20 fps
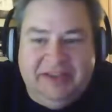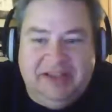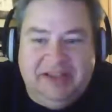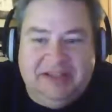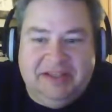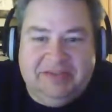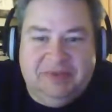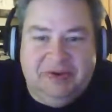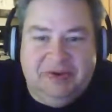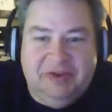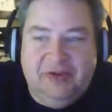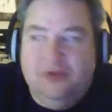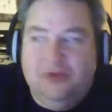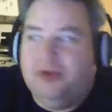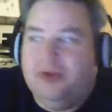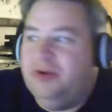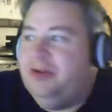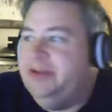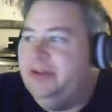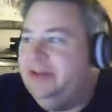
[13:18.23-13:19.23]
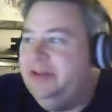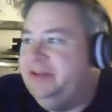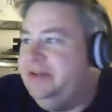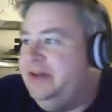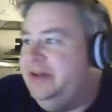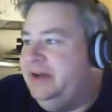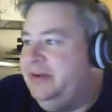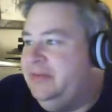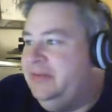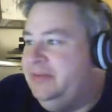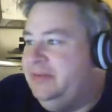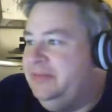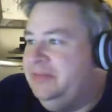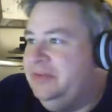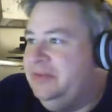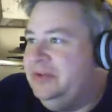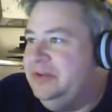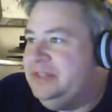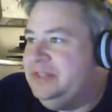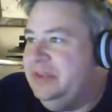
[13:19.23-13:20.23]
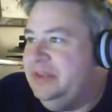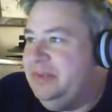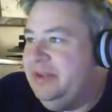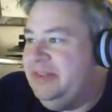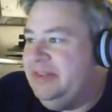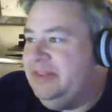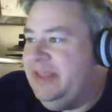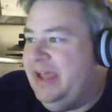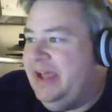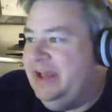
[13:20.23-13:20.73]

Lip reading: I think that's pretty cool, and we're excited about that.